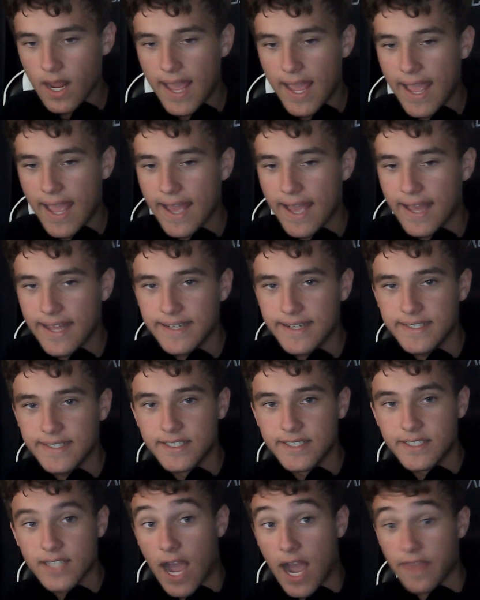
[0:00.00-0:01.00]

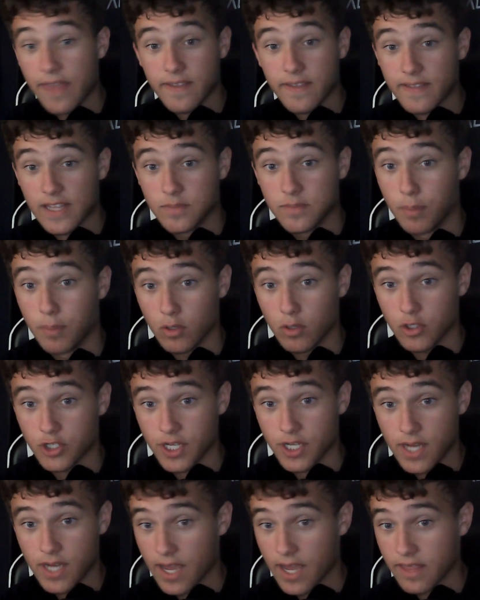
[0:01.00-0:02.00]
And I think that's
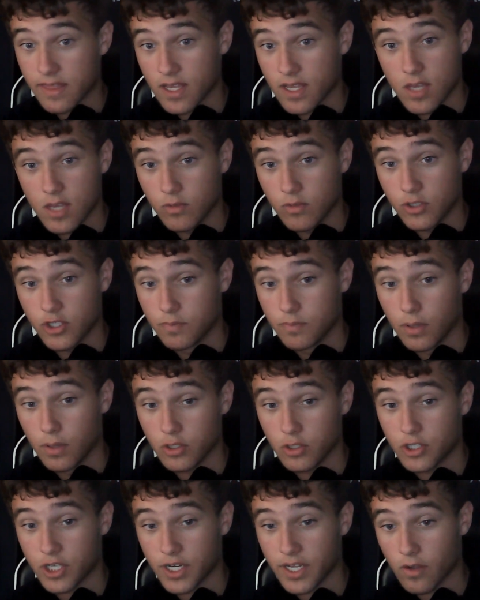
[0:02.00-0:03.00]
bullshit. I think he was just
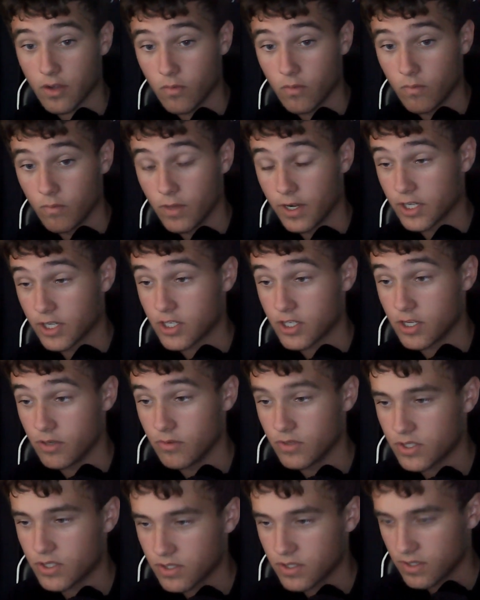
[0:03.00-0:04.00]
bullshitting an
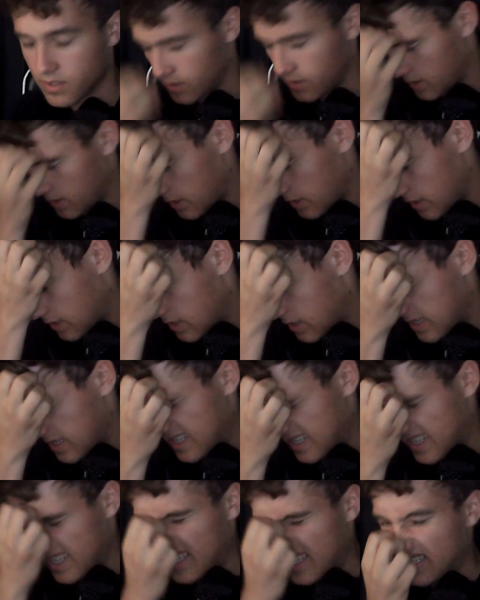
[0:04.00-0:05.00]
excuse.
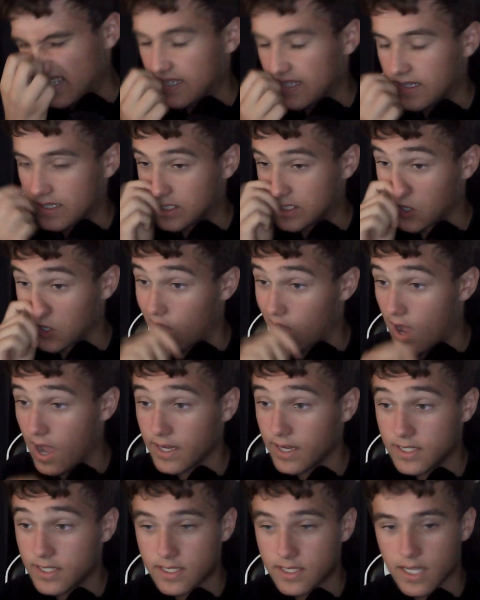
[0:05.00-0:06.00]
So I
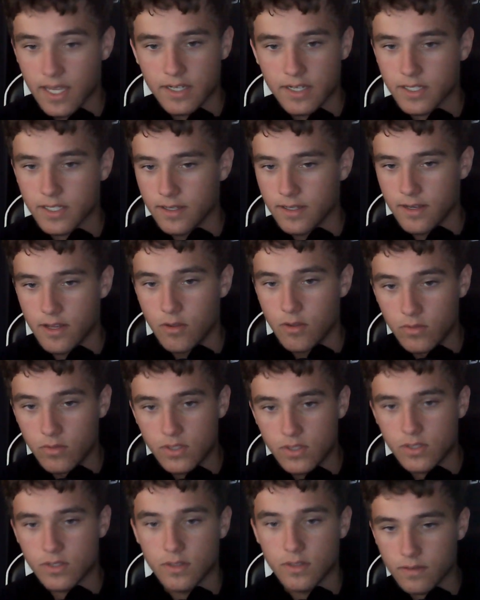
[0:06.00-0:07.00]
decided to
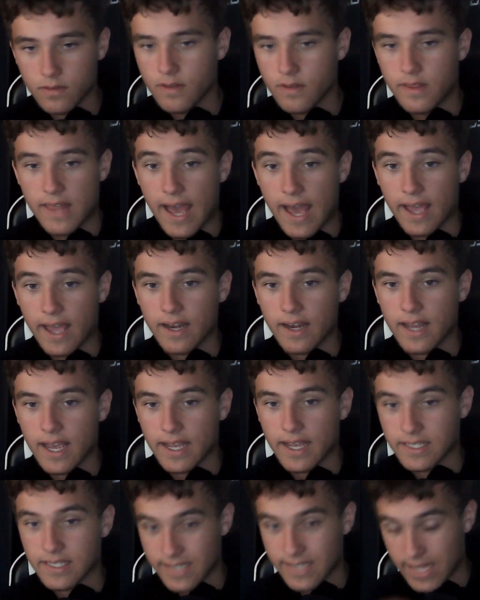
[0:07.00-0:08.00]
use that
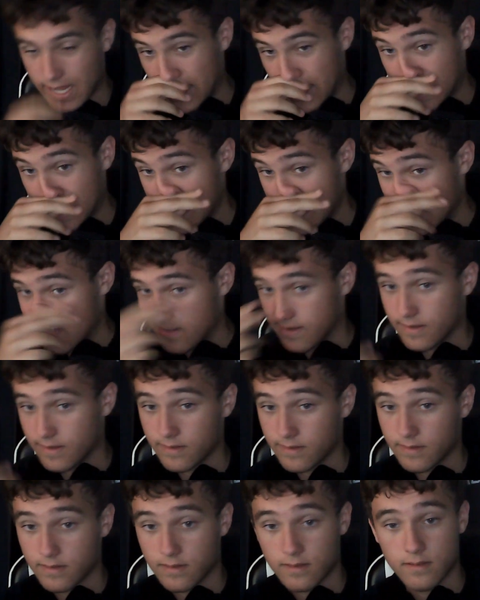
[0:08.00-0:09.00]
as a,
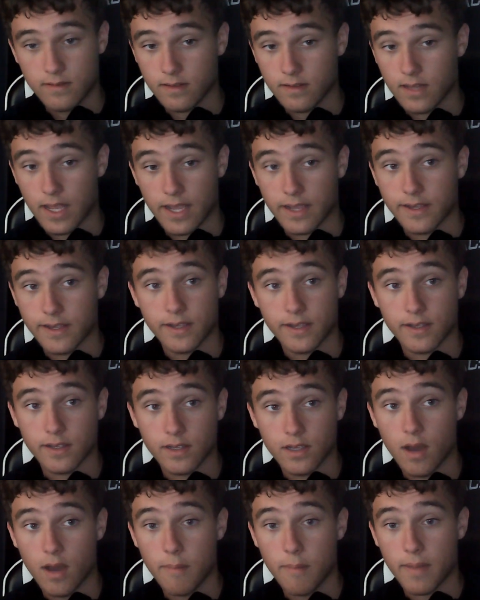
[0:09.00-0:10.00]
like,
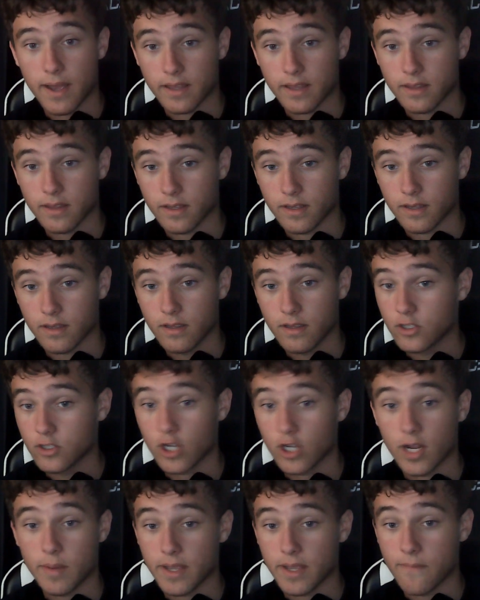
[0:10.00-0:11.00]
comeback thing.
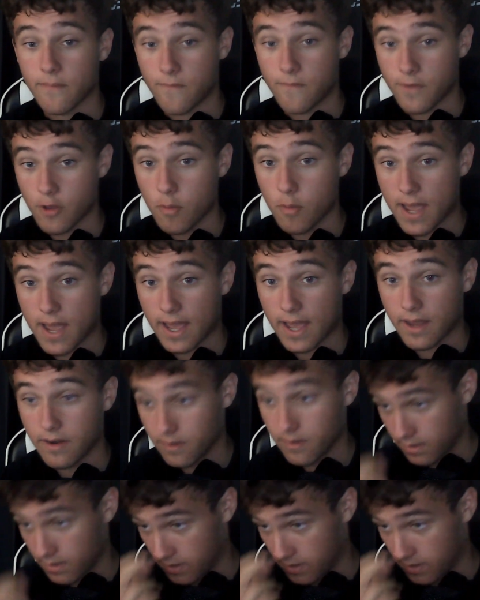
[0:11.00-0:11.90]
Try to make him feel bad.